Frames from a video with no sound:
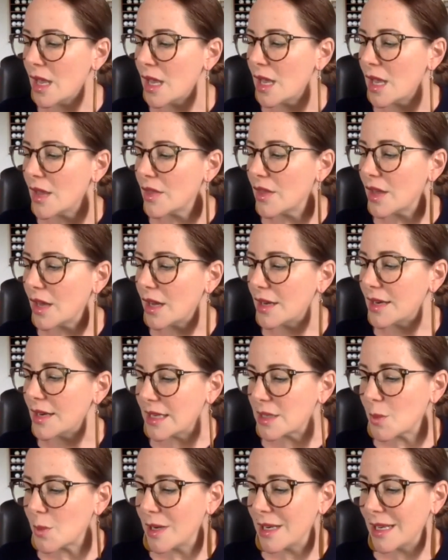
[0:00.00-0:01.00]
The
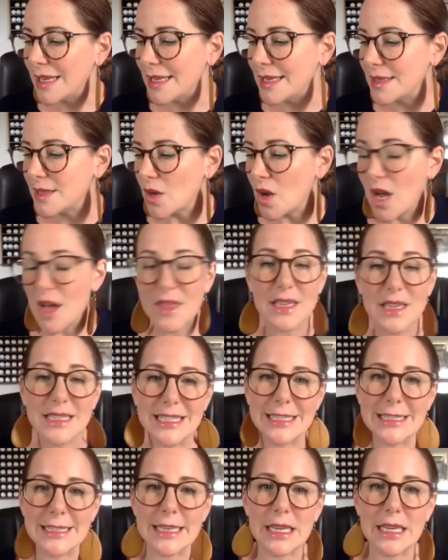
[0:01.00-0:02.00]
next one is
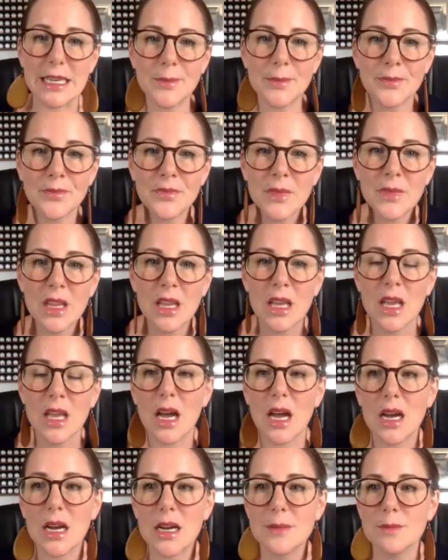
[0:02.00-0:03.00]
authenticity.
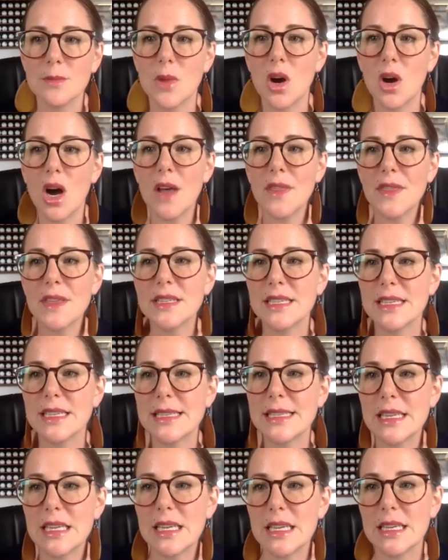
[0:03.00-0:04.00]

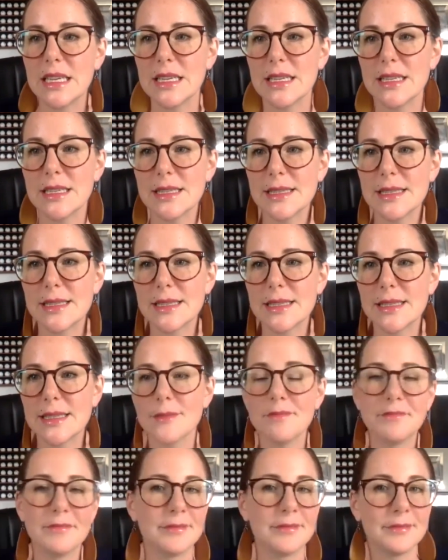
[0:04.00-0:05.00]
Authenticity is,
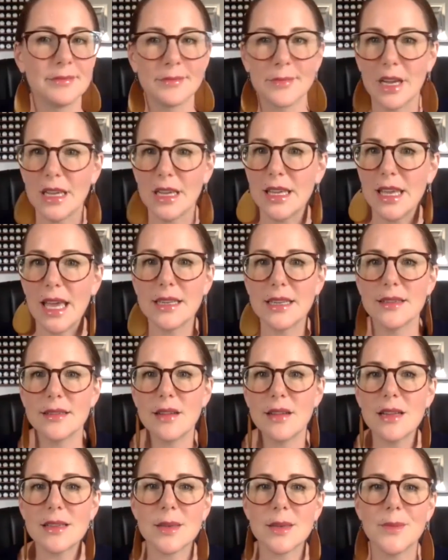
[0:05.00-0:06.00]
again,
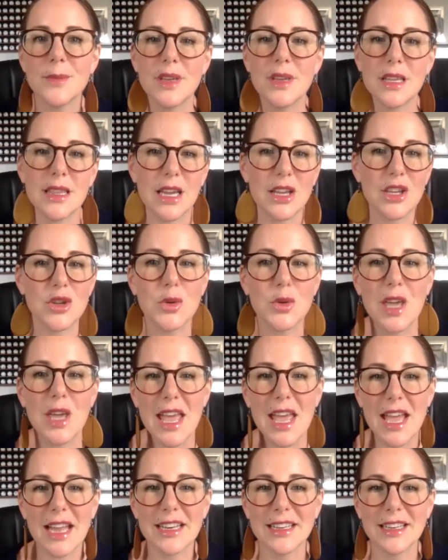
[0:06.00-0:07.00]
not something that you
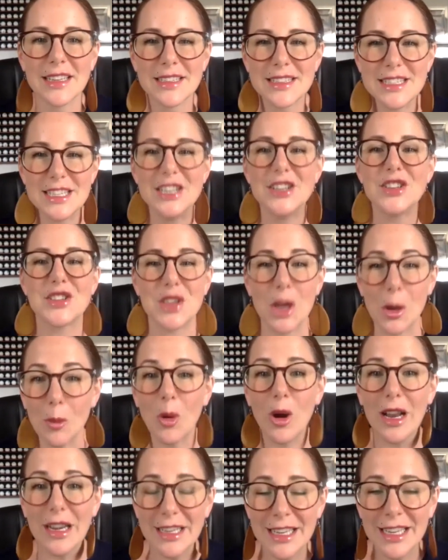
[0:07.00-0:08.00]
can teach
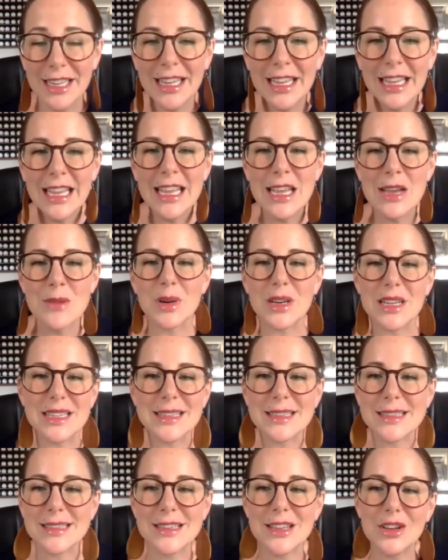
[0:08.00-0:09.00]
someone, but
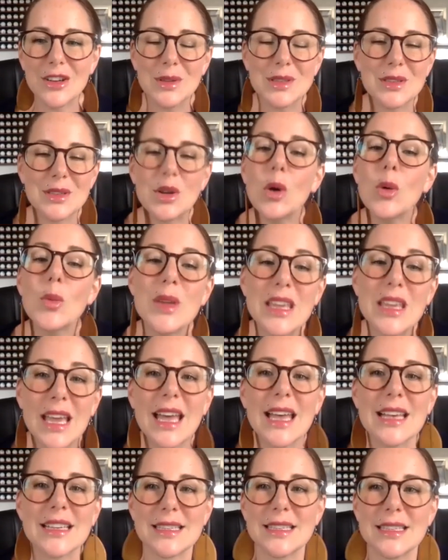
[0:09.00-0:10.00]
it's no
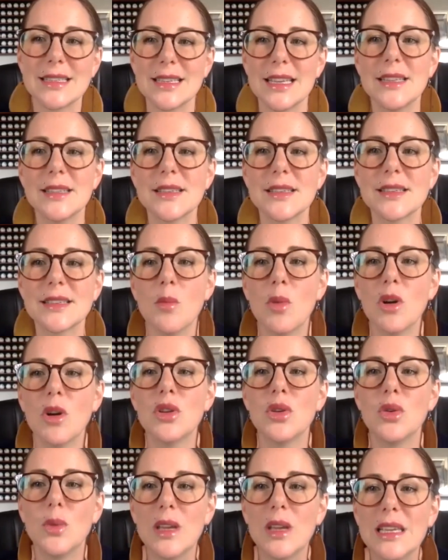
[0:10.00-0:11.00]
BS. It's someone
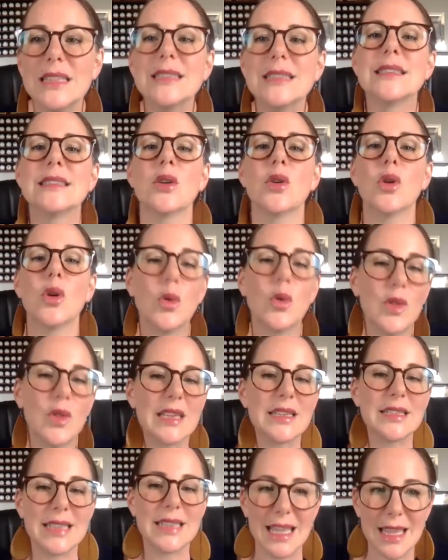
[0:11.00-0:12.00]
who is who they
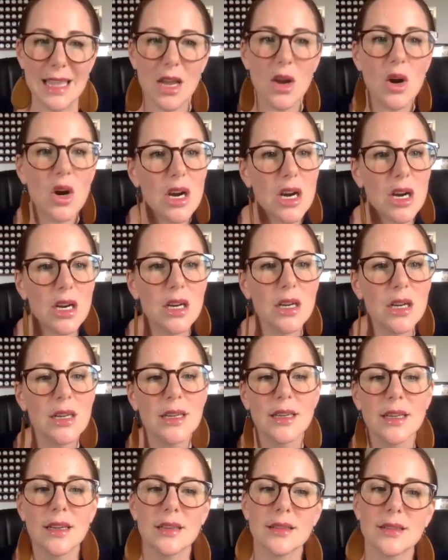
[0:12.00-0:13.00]
say they are.
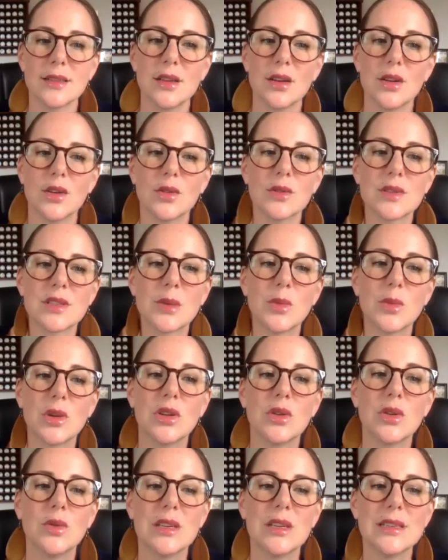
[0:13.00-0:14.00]
So someone
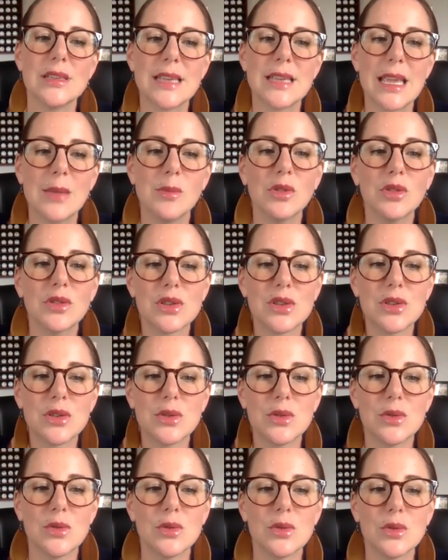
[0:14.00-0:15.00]
who is able
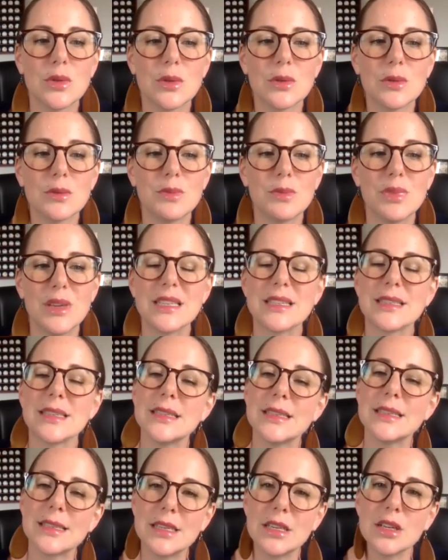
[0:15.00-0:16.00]
to be
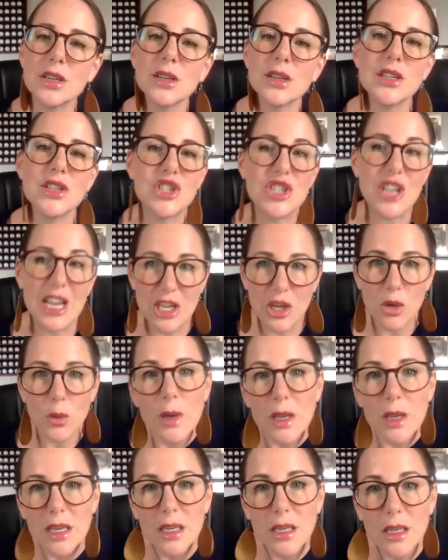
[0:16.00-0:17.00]
sincere and
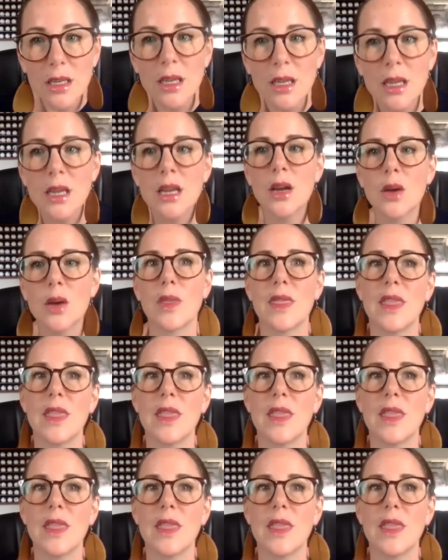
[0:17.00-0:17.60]
genuine when they